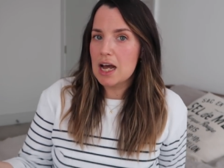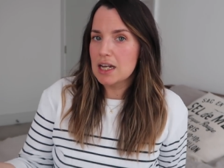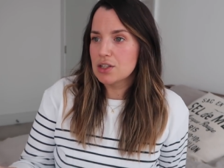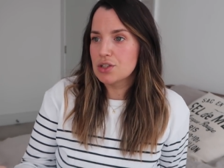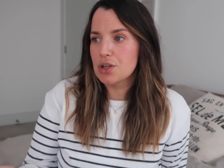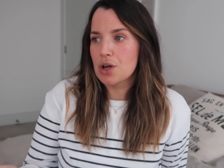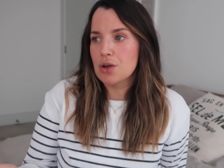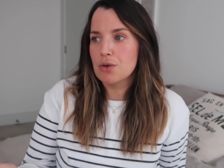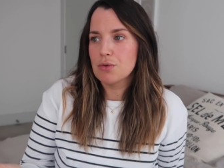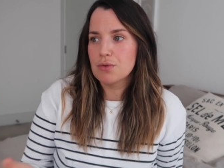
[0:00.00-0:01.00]
And
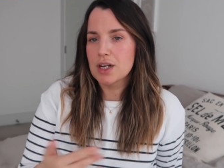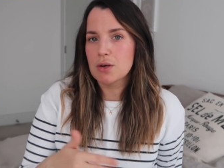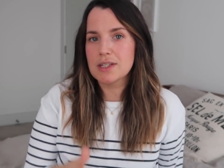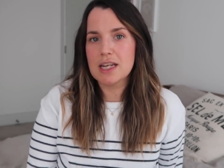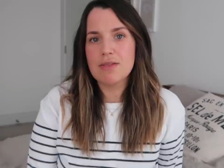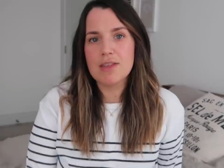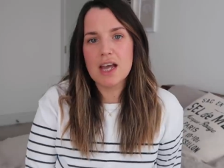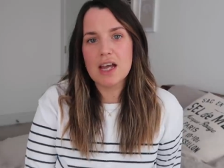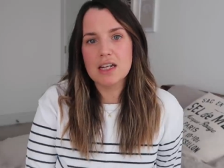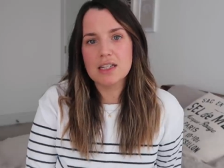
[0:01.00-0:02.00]
so then I was in
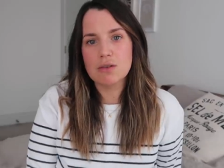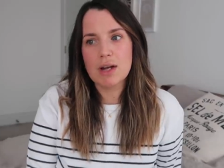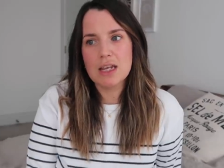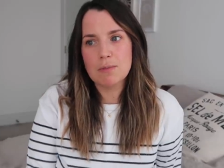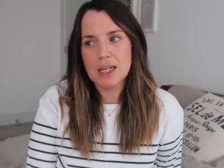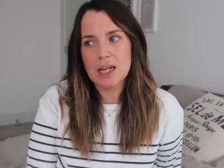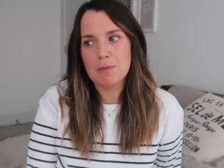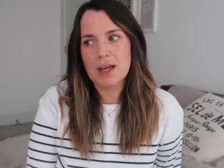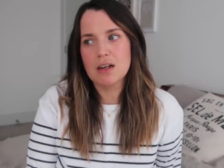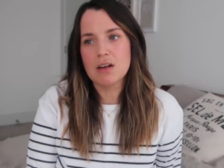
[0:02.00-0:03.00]
there until 8
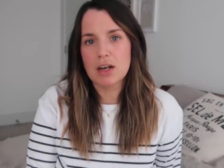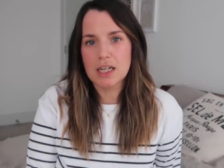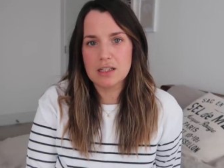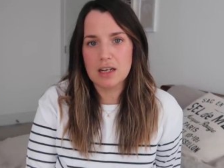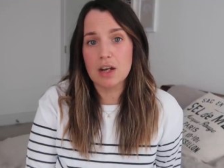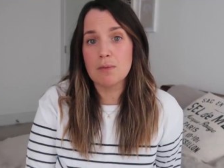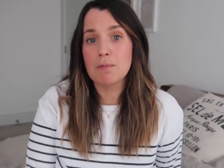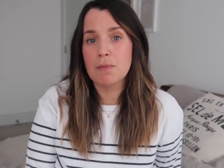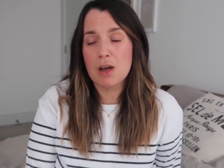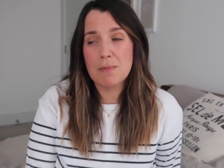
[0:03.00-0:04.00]
p.m. that night, and
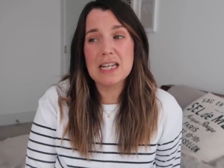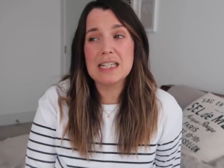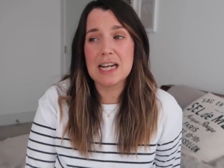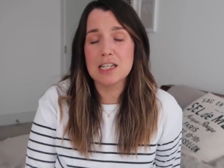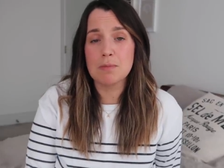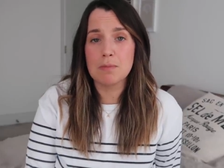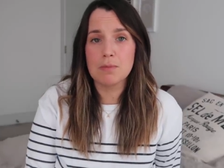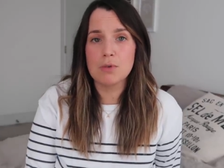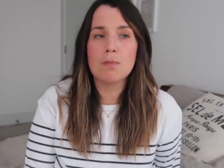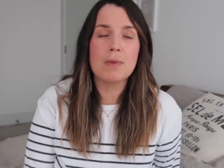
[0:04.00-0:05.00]
I basically had to
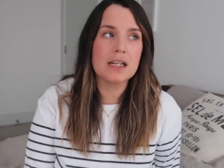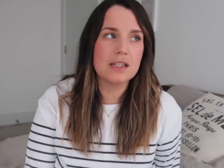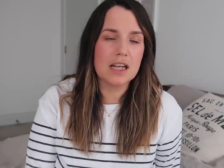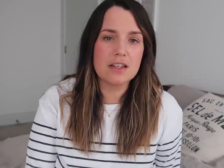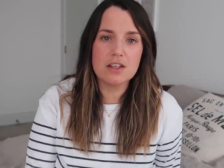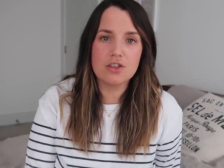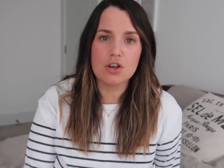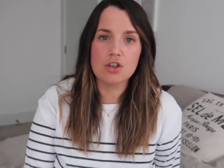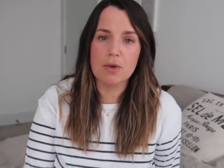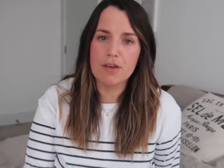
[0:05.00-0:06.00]
not beg to get
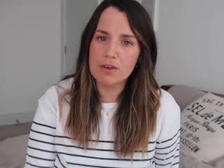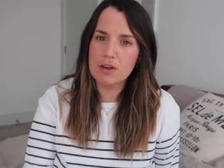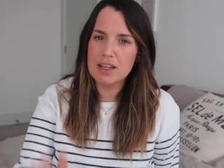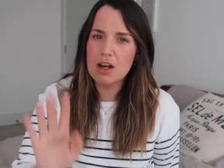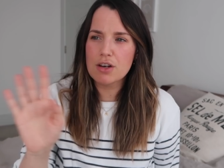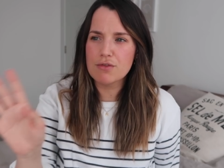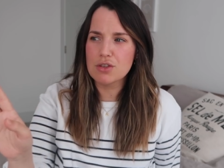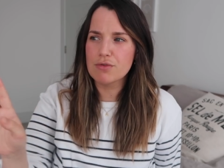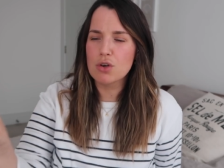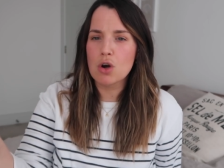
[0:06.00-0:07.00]
discharged, but I feel like they kind of
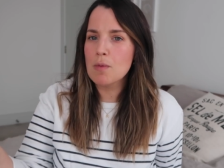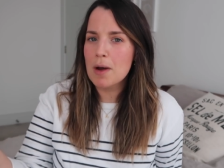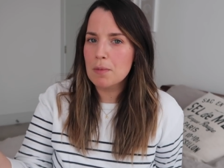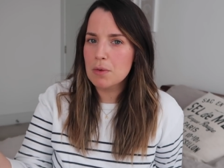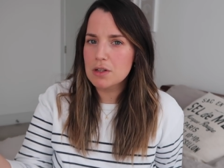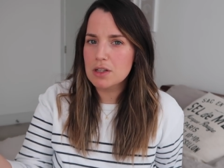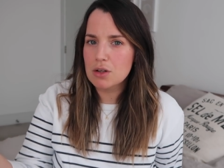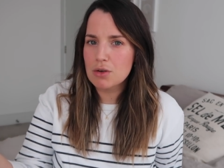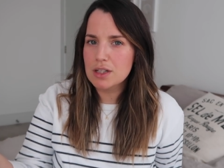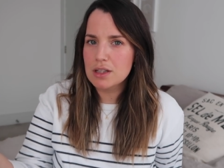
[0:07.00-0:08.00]
just forgot about me once
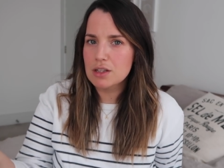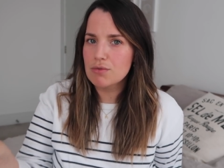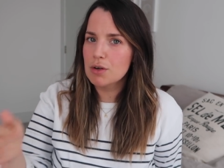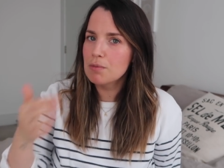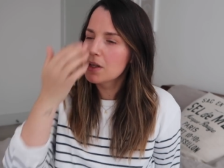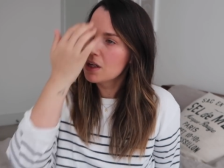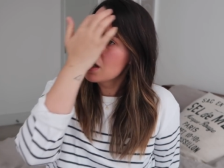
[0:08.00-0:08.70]
I got into this room.